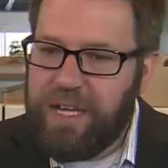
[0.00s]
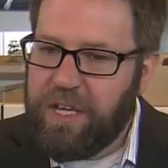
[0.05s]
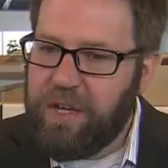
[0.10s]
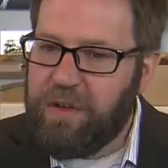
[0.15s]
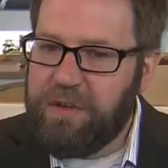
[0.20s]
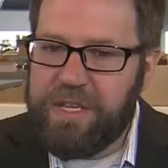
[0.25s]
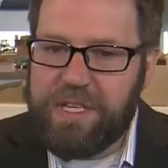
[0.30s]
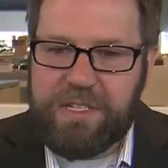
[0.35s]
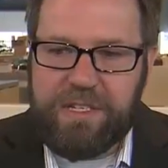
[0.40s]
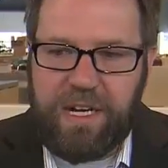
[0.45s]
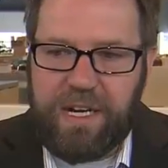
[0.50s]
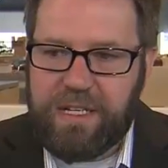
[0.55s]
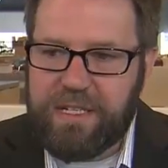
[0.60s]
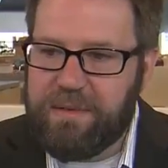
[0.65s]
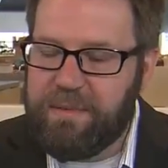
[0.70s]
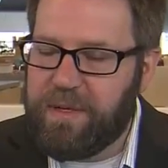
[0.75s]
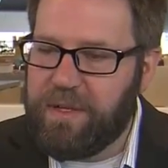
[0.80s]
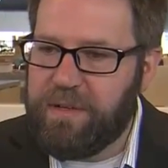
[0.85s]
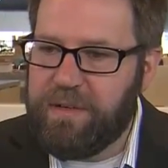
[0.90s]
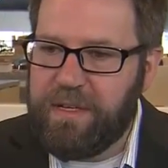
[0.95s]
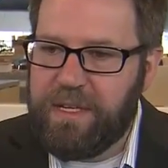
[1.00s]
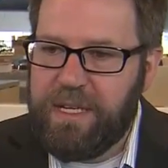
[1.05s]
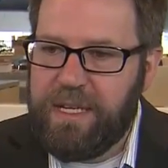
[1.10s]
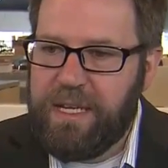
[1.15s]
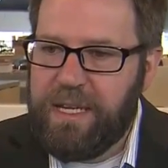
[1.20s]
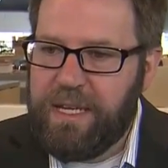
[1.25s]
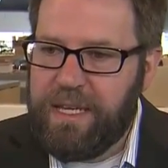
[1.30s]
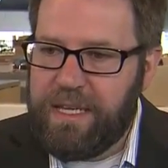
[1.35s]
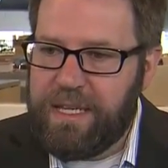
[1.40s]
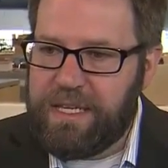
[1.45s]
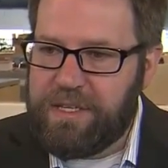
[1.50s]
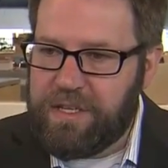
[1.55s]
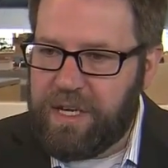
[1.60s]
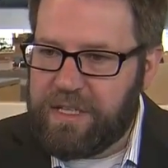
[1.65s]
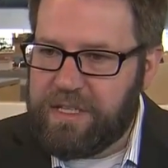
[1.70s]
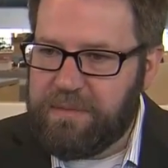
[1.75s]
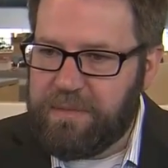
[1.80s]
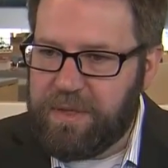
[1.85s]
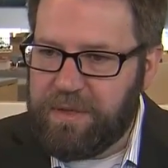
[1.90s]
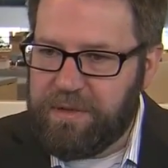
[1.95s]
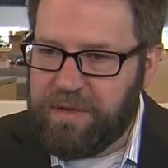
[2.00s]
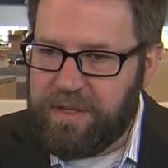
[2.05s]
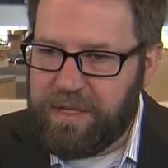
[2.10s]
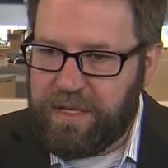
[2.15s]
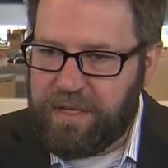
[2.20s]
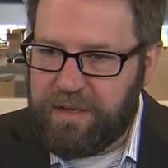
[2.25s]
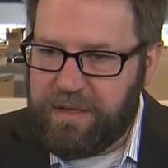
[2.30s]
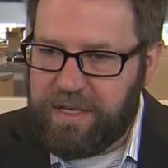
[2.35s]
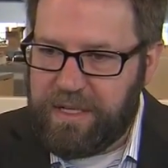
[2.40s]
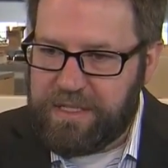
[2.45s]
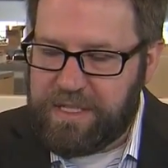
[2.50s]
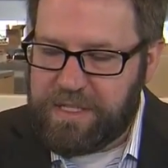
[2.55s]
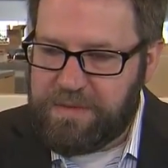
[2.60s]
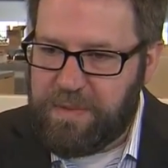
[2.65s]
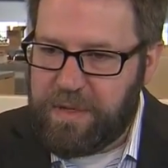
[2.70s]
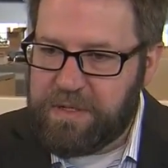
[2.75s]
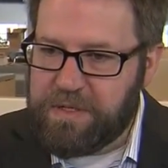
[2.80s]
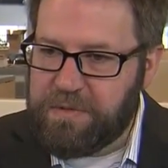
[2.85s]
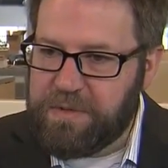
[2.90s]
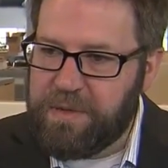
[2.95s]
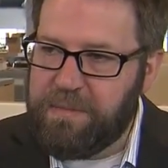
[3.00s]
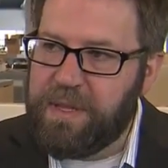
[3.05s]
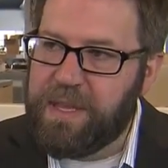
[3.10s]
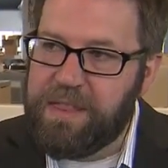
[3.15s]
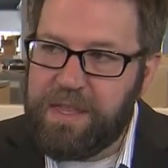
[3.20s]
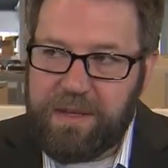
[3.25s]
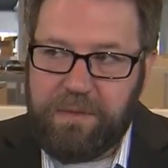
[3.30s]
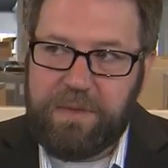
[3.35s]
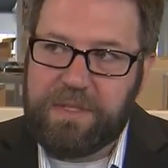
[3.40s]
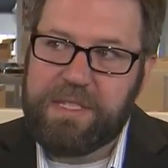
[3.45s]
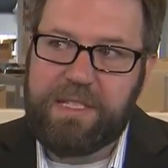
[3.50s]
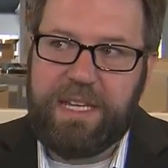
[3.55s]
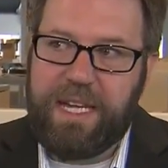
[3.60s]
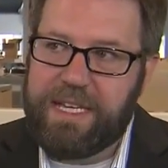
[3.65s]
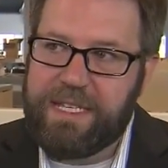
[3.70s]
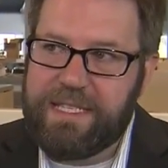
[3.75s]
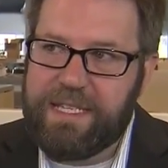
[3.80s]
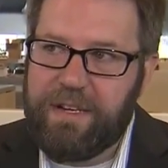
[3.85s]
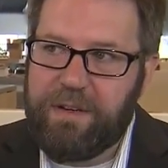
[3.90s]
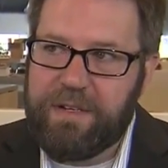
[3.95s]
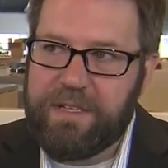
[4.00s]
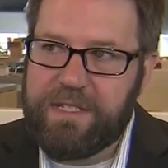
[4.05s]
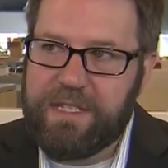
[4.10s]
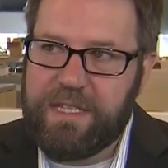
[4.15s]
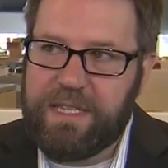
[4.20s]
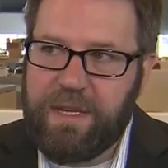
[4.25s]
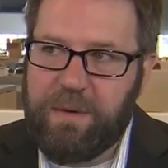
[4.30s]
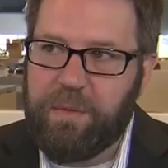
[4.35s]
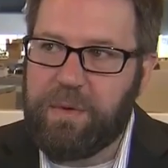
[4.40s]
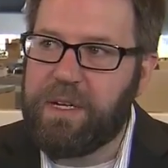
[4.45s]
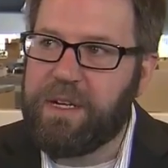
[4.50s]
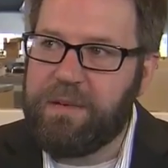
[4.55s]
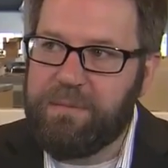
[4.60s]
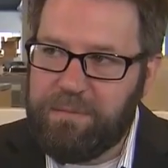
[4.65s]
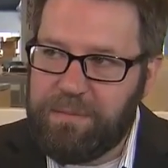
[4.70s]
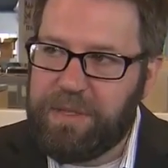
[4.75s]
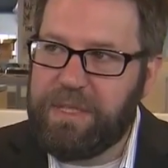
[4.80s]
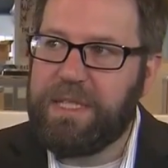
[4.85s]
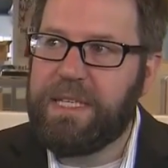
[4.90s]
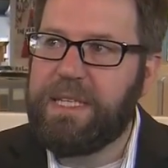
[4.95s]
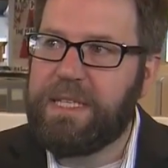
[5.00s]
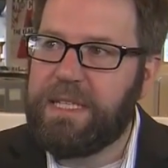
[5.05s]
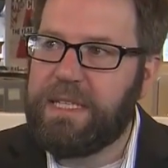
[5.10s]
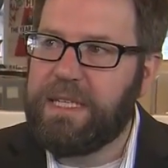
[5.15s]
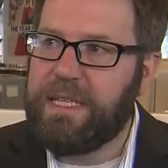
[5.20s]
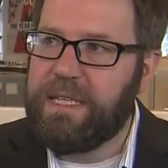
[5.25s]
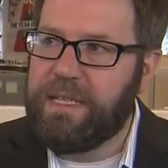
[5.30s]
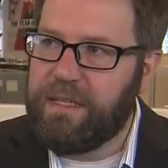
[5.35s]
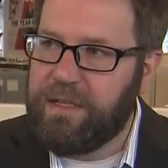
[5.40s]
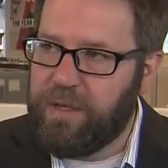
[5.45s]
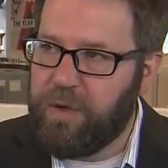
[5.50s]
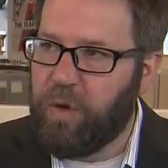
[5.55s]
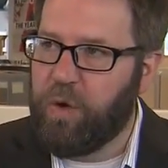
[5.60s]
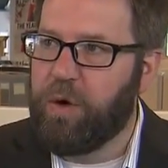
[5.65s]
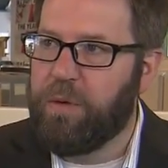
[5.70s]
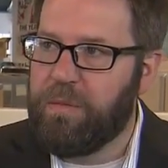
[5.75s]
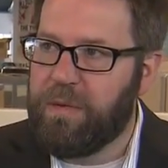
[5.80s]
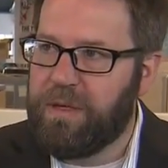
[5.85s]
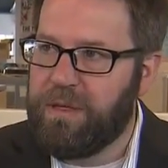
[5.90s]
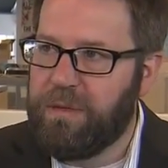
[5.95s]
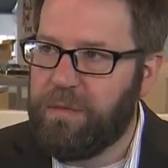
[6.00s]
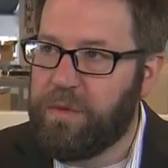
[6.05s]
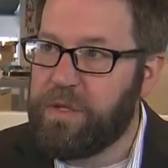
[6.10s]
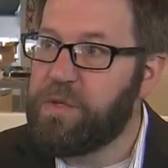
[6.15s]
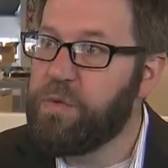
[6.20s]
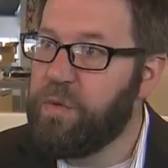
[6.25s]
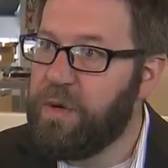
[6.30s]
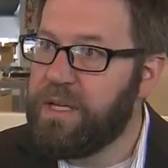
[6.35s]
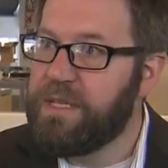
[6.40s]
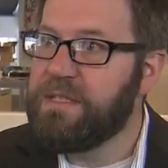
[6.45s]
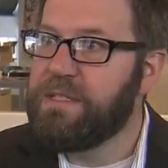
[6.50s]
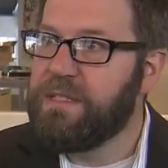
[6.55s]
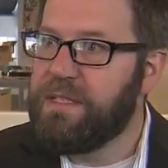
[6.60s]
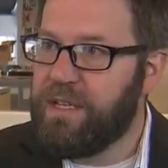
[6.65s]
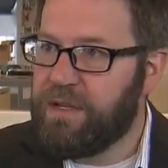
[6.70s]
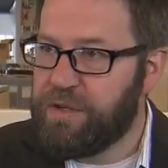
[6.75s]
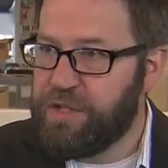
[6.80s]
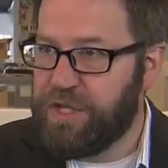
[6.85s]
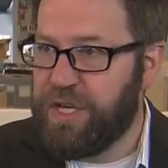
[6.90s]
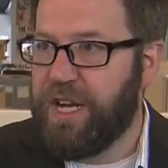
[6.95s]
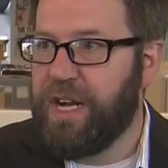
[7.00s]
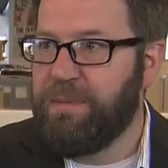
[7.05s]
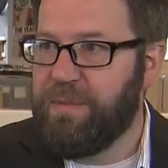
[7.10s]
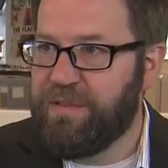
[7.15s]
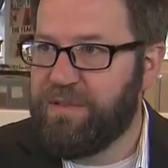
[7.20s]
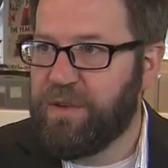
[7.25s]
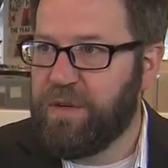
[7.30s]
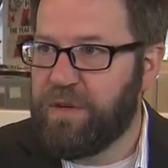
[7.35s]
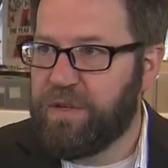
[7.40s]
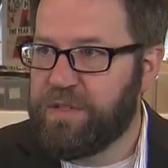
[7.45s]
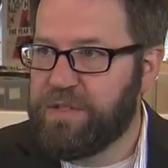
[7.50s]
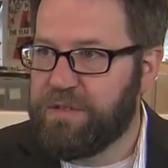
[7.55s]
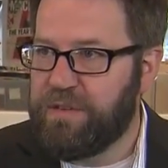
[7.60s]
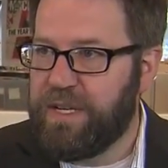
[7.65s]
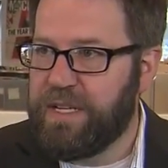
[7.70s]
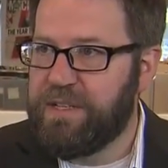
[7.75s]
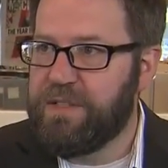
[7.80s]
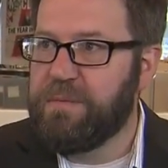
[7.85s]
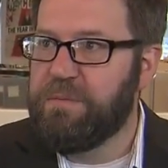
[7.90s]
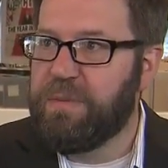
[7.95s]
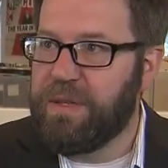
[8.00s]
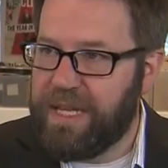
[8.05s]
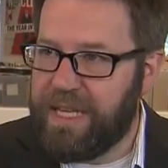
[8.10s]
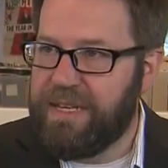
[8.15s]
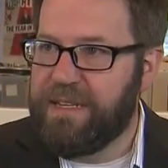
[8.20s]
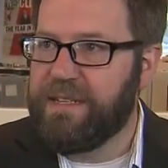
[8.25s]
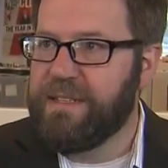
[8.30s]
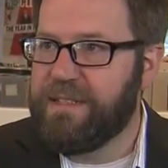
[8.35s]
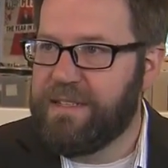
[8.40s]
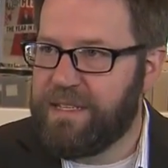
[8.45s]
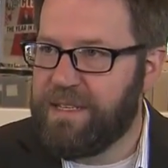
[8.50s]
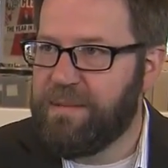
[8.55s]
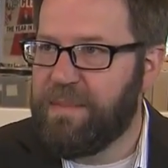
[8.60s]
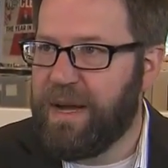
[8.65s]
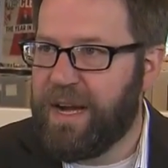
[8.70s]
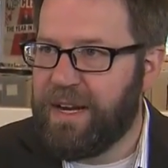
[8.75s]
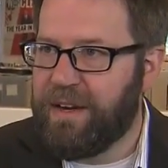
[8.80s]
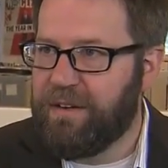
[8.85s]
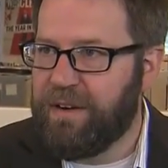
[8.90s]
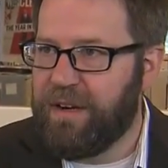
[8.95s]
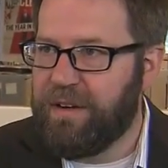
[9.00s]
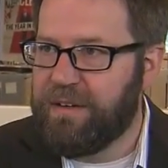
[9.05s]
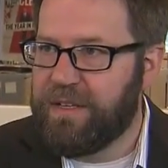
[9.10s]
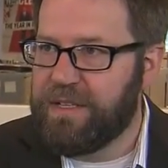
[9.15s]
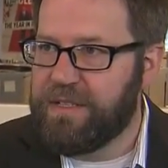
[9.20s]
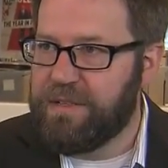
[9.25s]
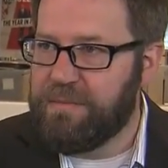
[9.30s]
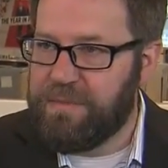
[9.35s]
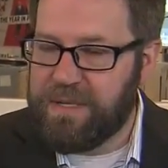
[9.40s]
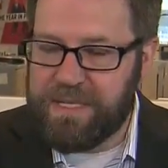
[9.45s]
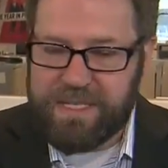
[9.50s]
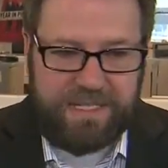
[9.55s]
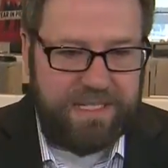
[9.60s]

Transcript: you know, they talked about they talked about their experience with them. I think what stands out is that they were completely normal, which was their job, of course, right, mm -hmm. to mm-hmm. blend into the background and to.